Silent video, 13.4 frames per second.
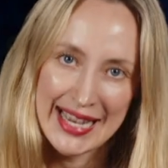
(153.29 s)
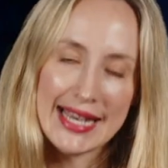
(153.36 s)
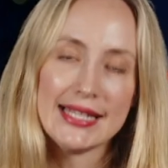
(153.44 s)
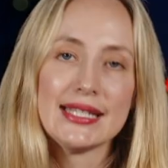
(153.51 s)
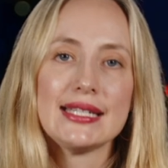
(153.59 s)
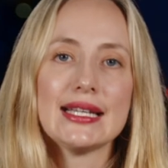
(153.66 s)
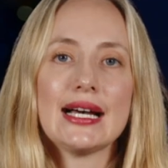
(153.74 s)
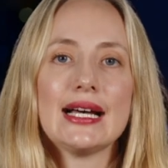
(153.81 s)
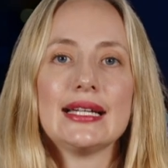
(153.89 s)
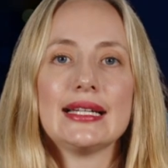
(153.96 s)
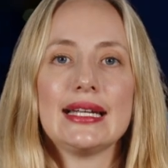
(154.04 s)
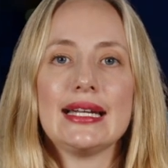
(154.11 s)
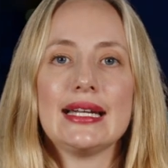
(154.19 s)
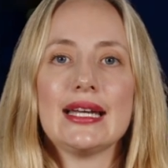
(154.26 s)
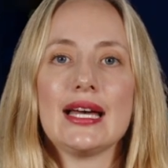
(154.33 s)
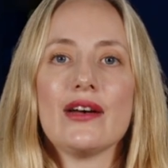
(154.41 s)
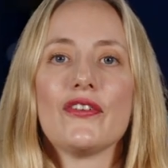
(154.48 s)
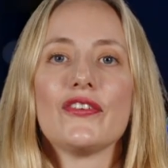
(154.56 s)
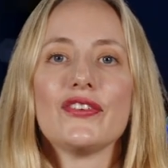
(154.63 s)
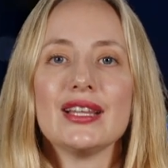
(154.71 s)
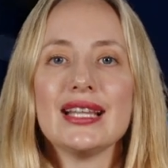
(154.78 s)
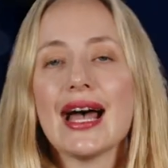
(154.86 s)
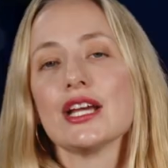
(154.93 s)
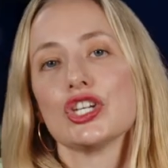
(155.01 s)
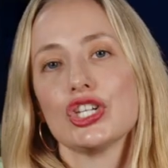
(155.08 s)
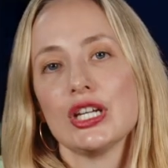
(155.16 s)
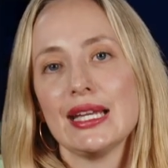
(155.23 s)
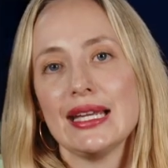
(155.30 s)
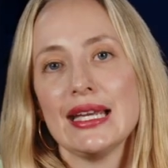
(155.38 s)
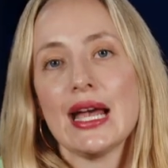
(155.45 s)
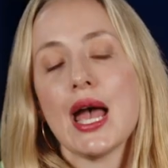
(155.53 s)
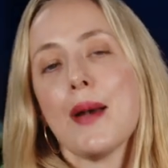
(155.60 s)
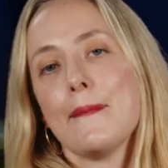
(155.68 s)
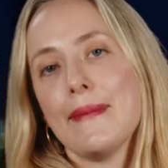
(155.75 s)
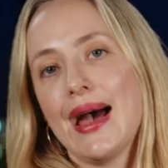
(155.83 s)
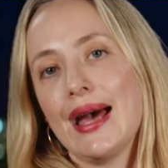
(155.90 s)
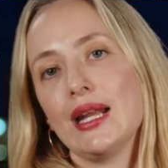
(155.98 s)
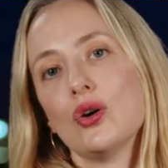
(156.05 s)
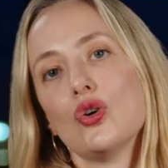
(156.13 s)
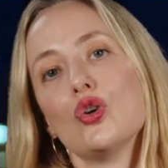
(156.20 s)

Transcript: It's done in a flashy manner,